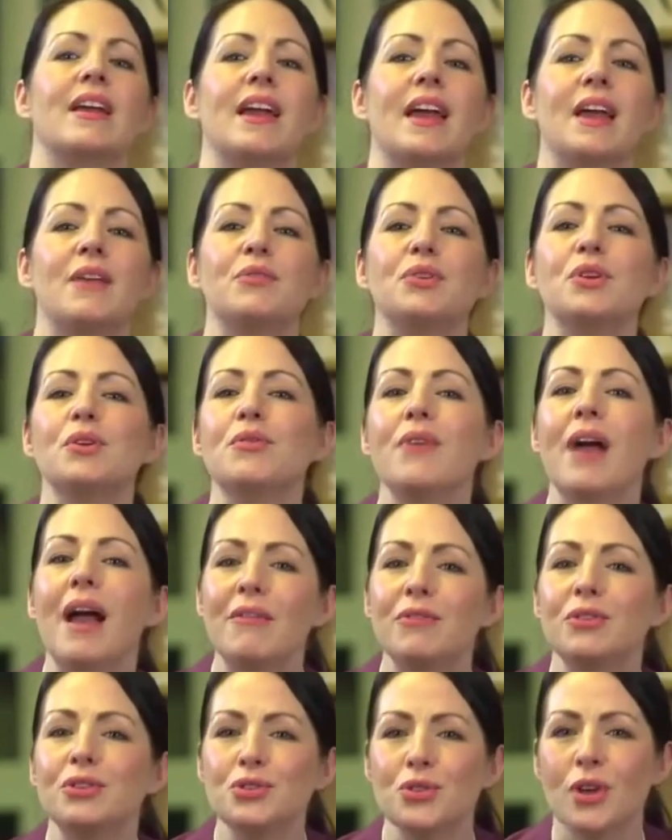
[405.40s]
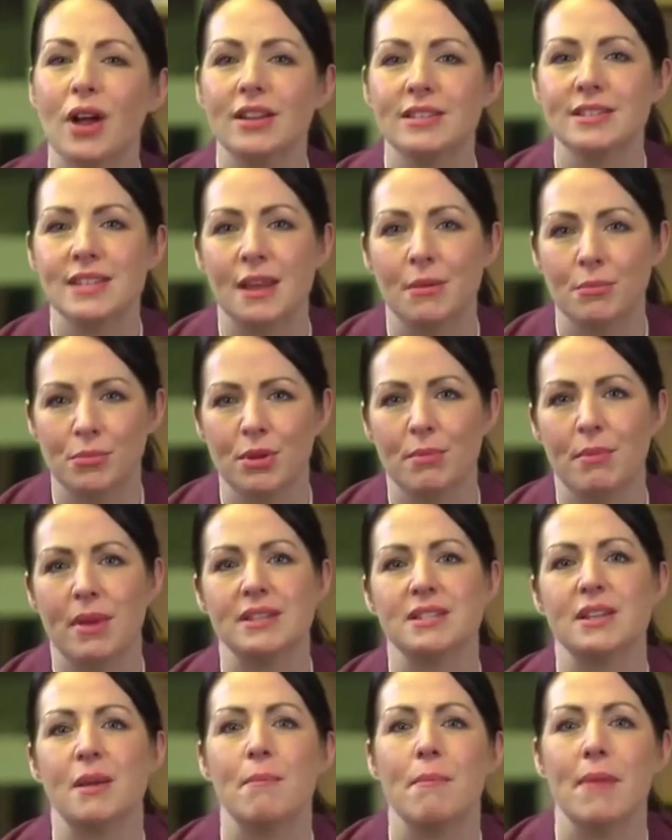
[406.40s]
If you've ever tried to
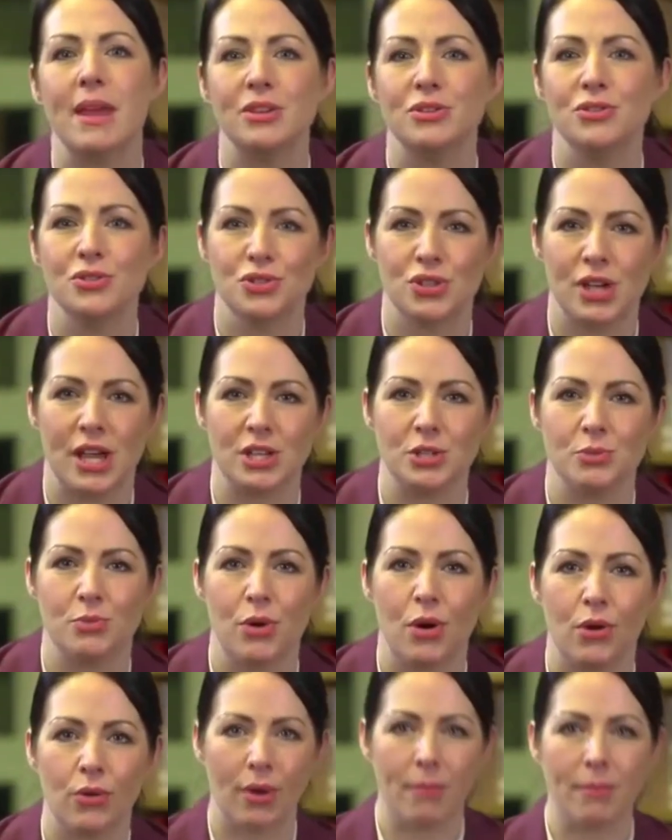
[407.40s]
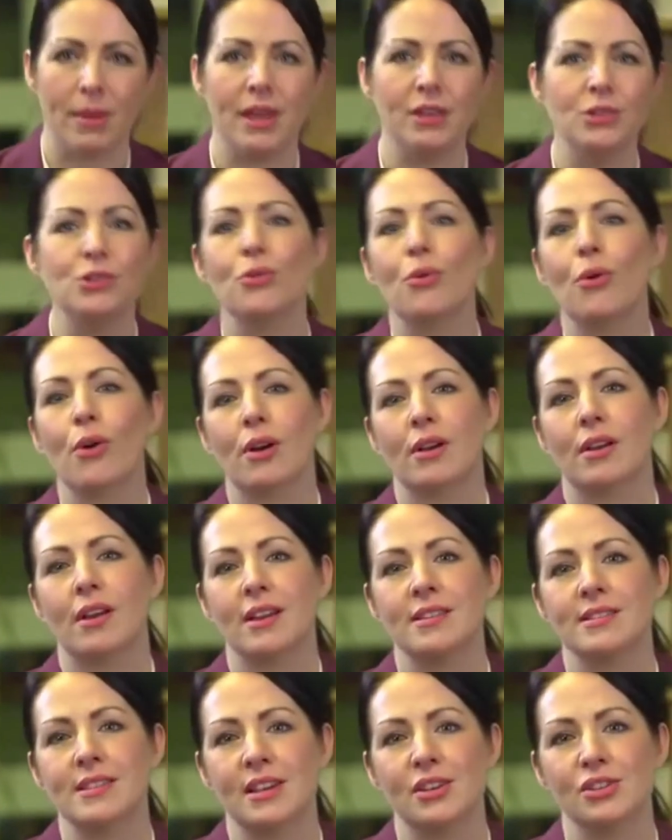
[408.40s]
implement a major change program in your
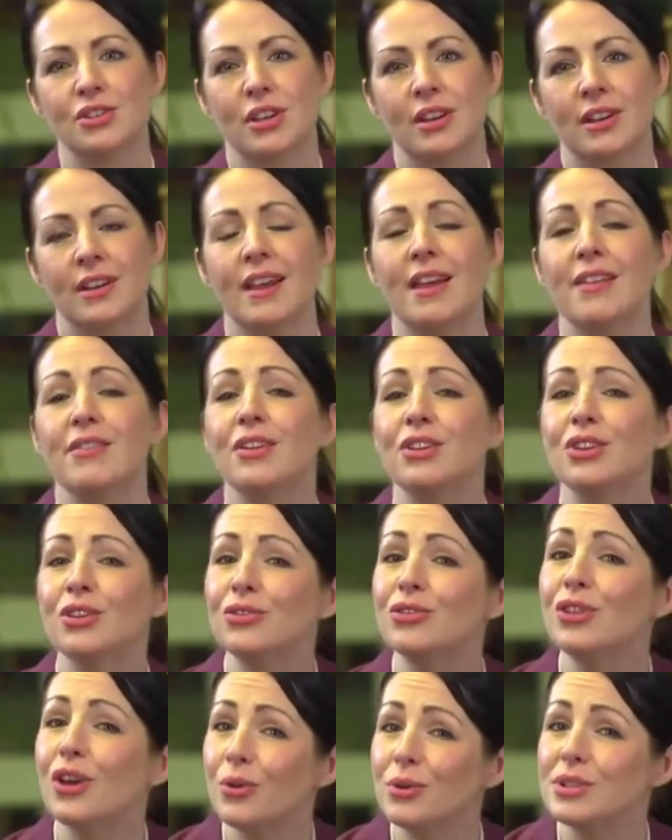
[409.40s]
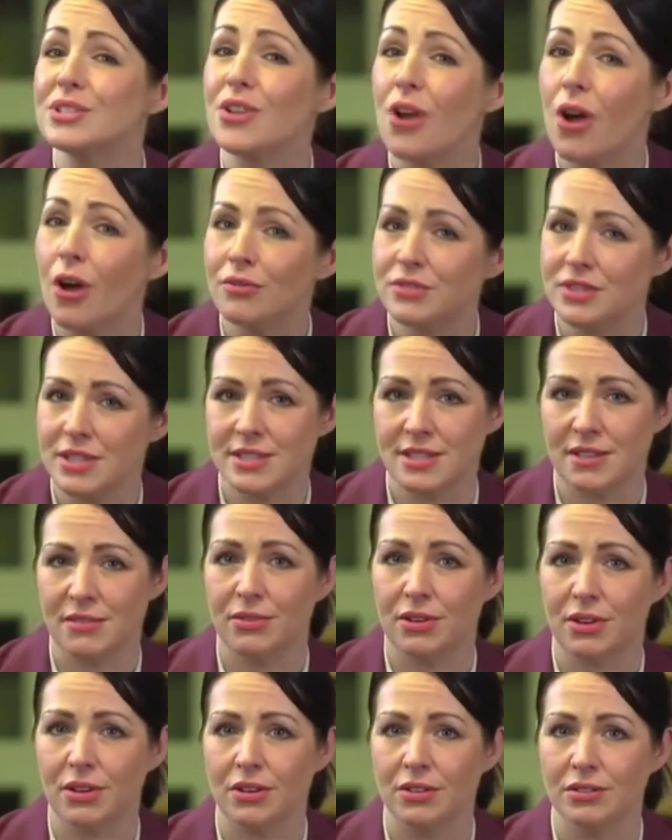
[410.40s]
organization, then you'll know it's often
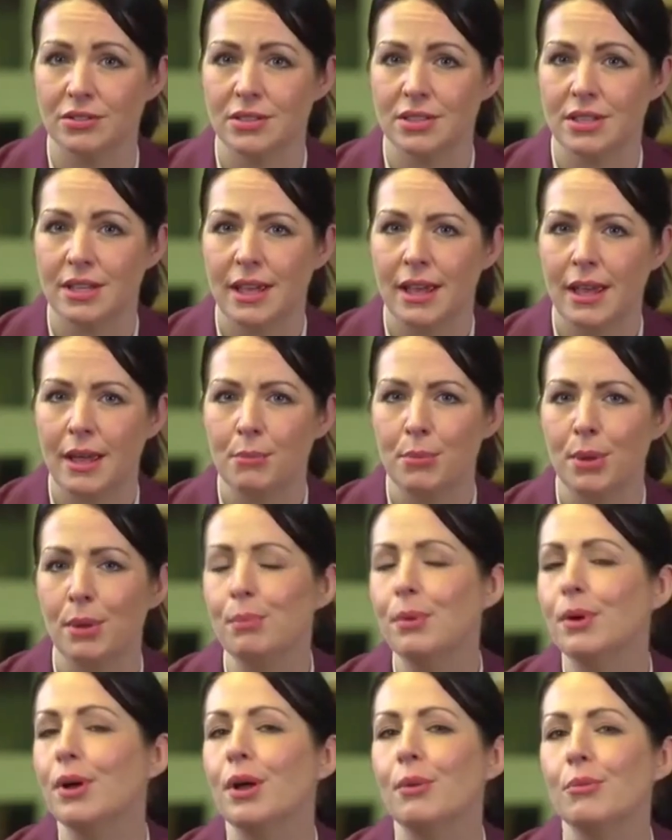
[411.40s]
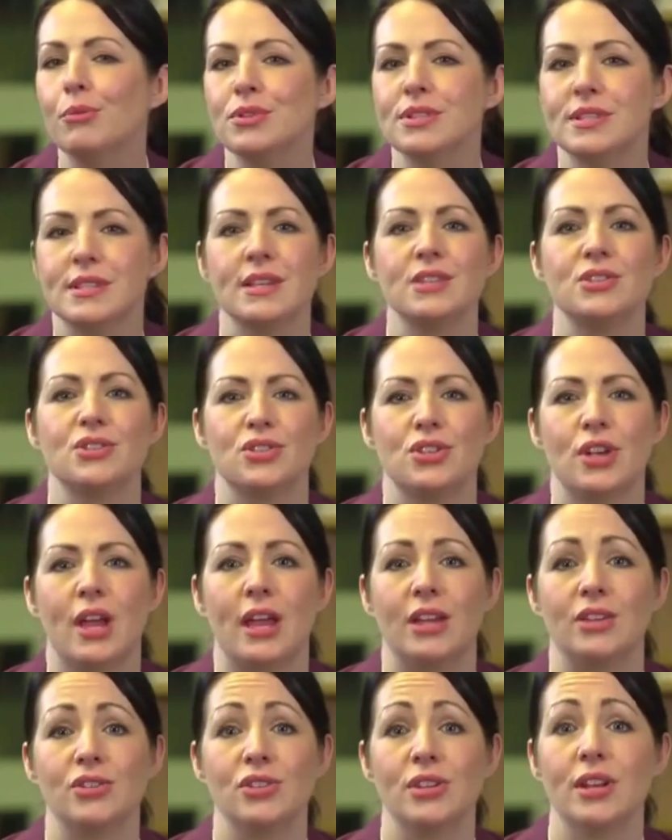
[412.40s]
difficult. People can resist
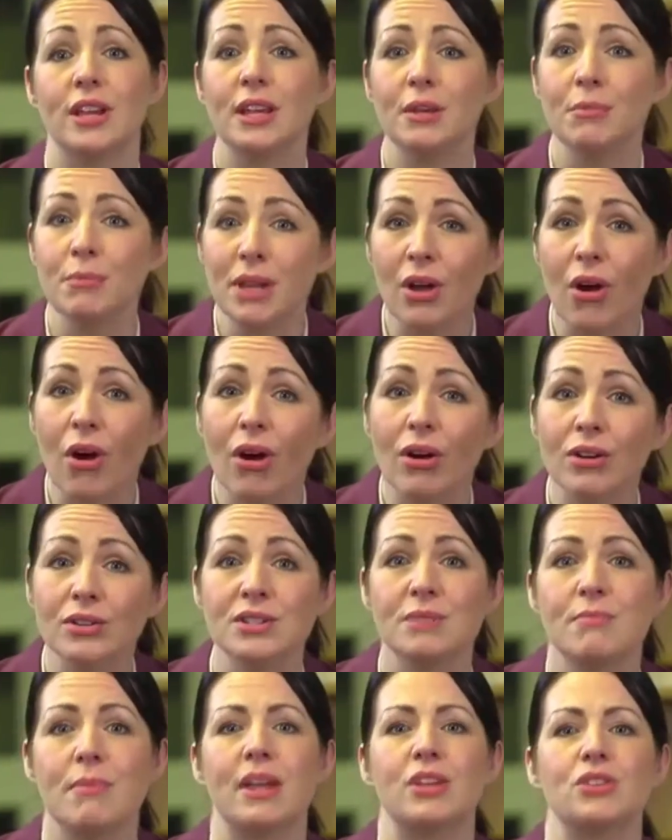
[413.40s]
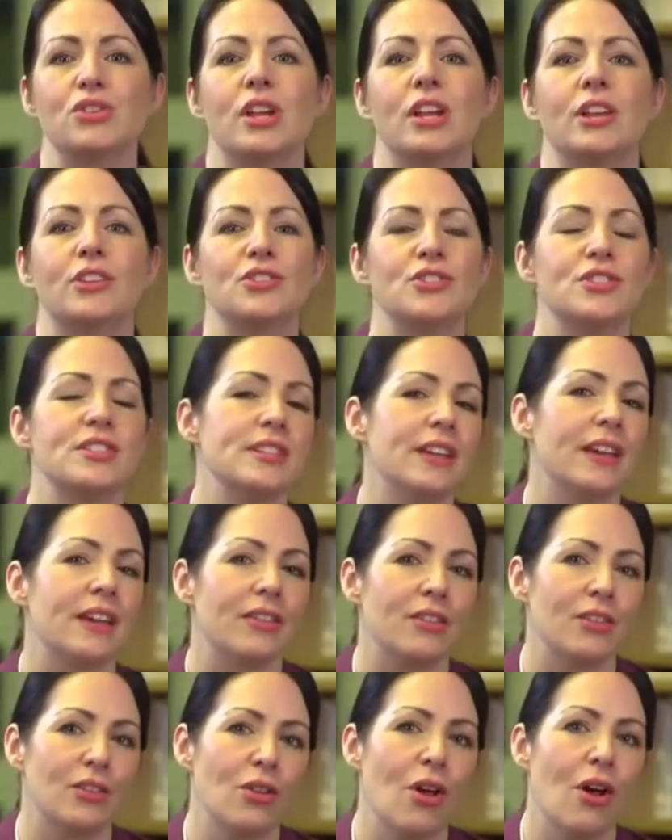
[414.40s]
change, and it can be hard to make change stick
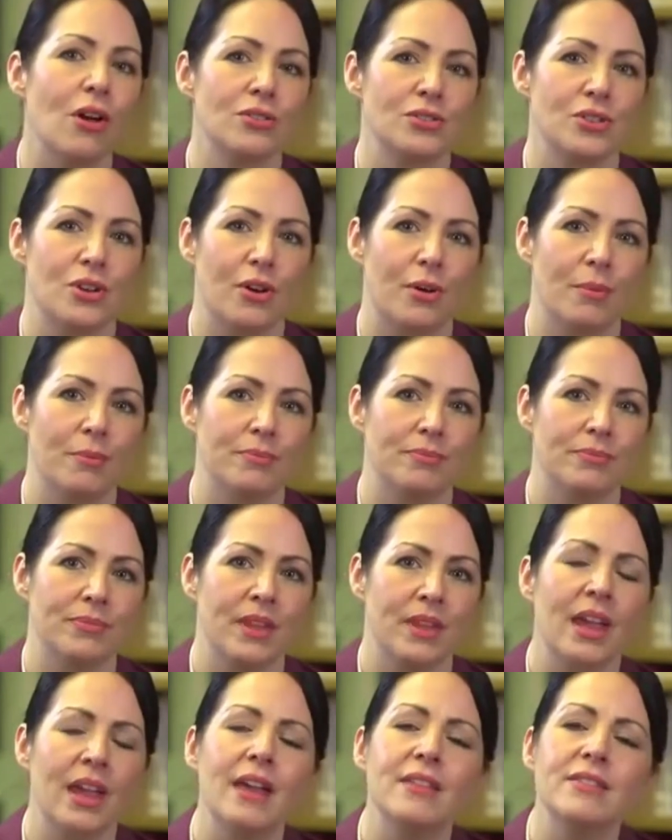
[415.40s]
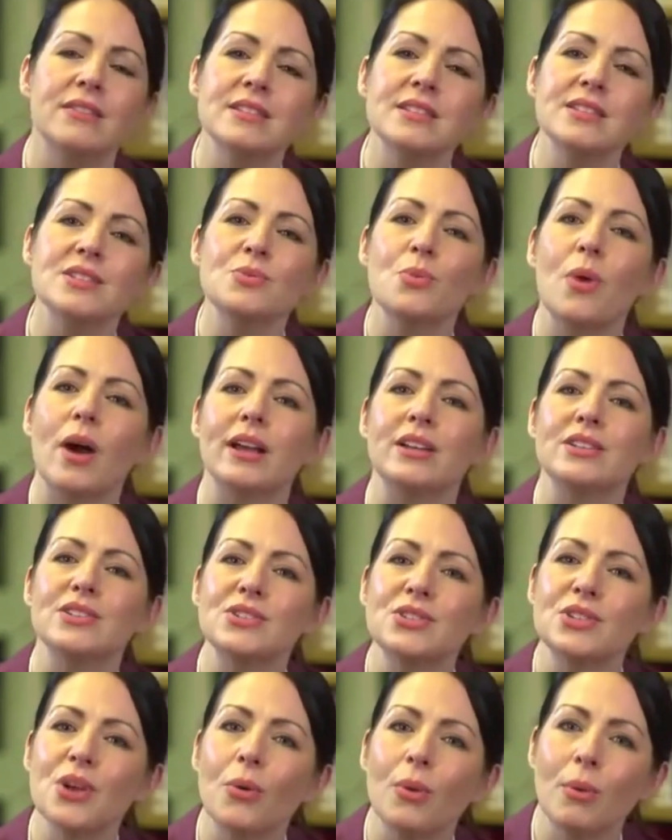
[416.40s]
in the long term. This is why it's
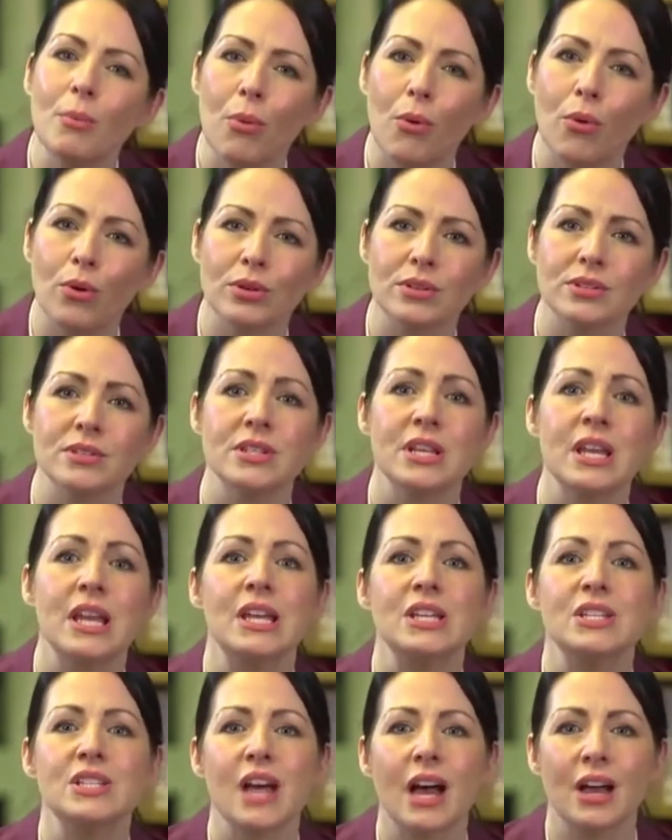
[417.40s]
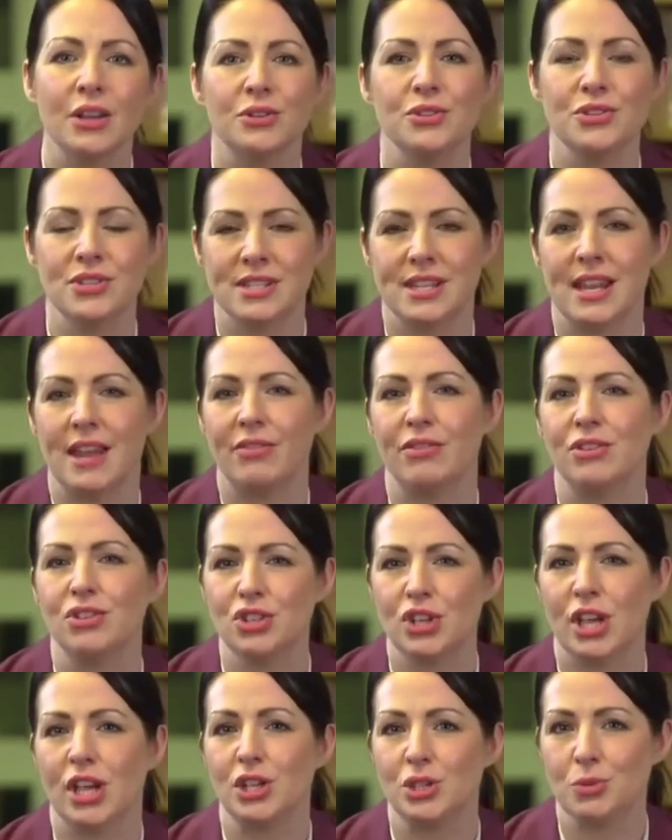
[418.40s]
so important to understand the
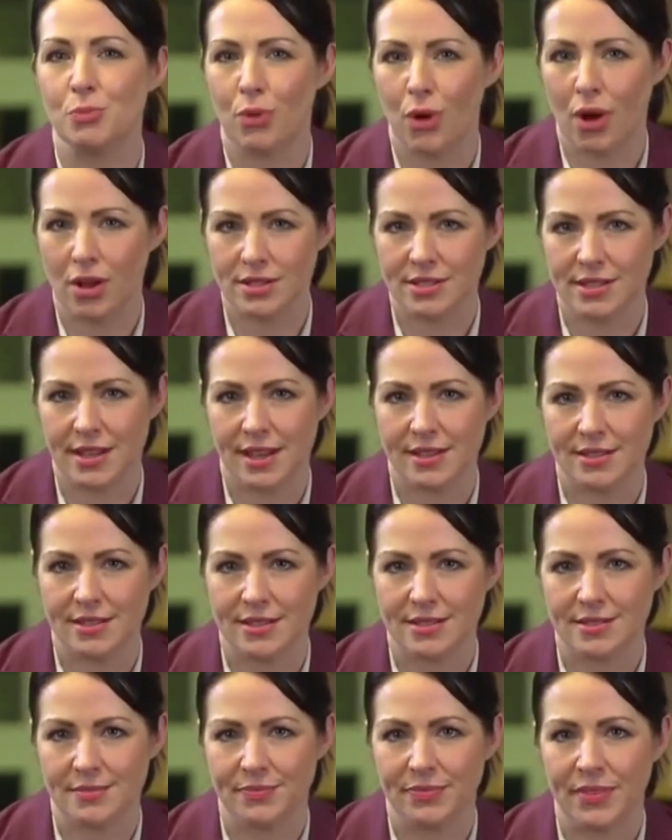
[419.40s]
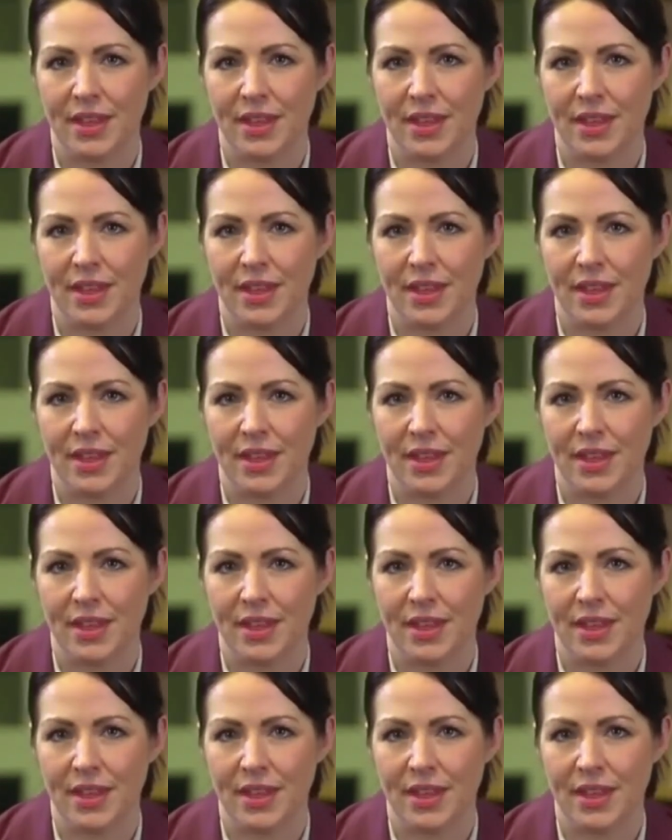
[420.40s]
change process.